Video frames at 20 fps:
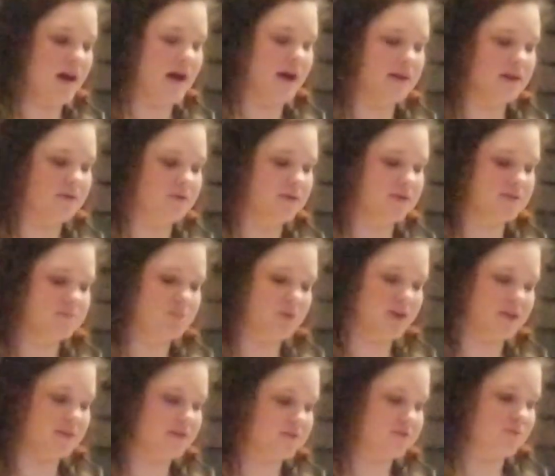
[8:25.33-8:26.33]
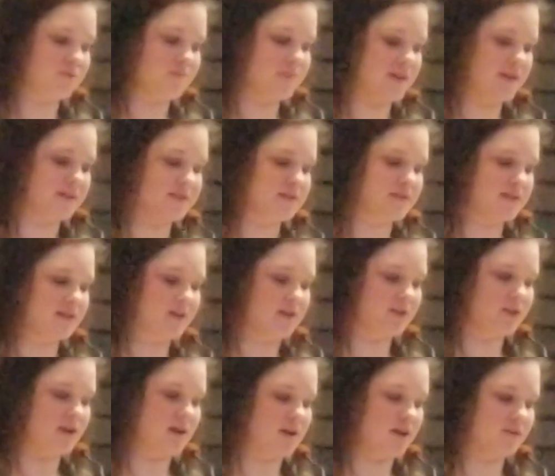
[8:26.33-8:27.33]
I know his brothers will miss their
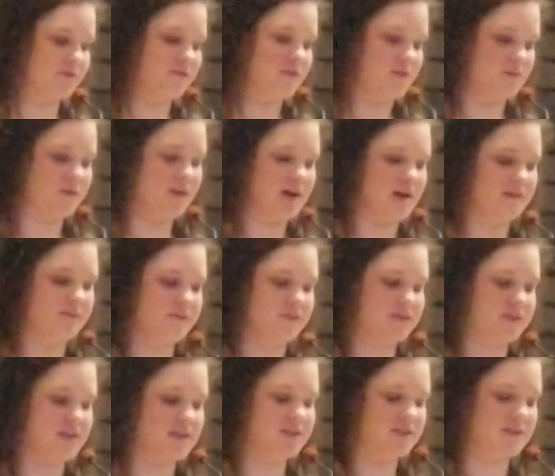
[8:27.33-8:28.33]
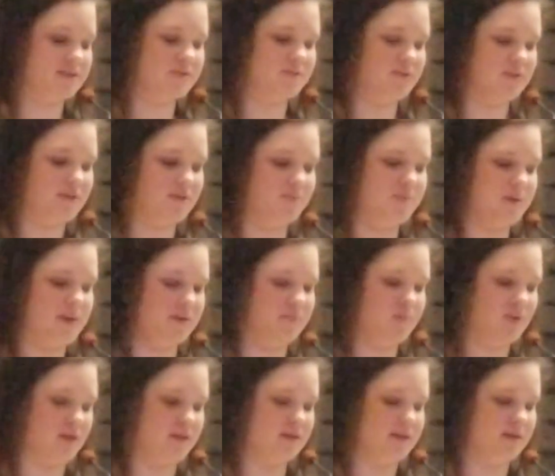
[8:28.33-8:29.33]
long phone conversations with their big
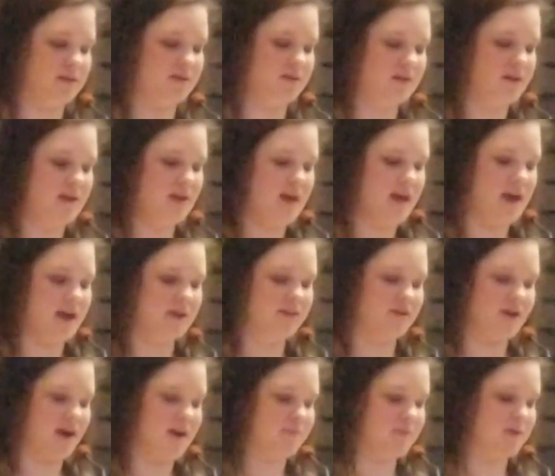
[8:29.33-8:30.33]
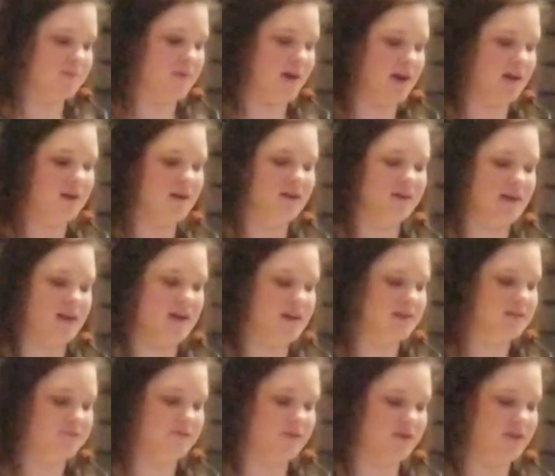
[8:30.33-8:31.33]
brother, and Grandma, my heart
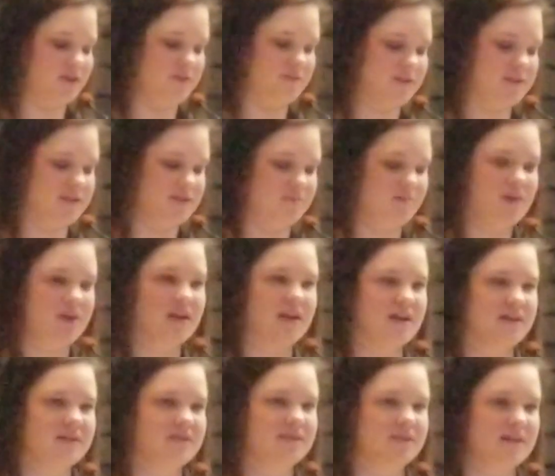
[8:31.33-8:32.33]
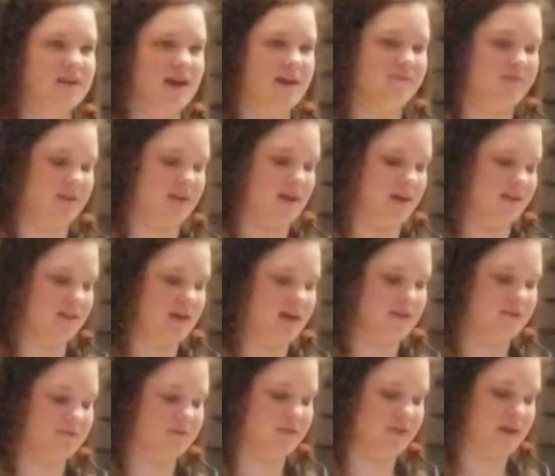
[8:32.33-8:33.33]
aches for you as you begin to navigate
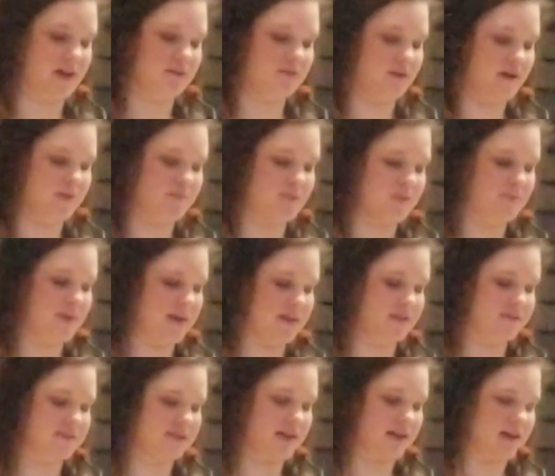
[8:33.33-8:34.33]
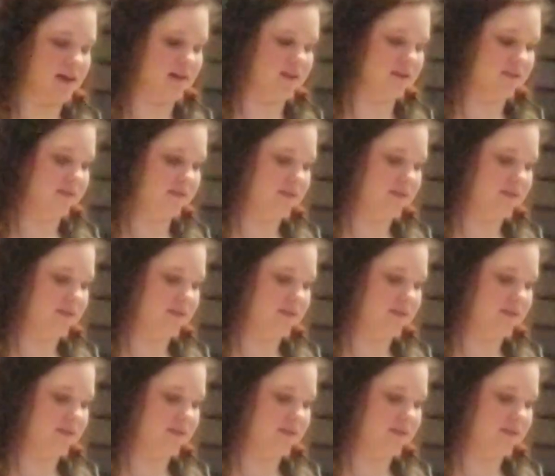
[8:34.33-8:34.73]
life without Grandpa by your side.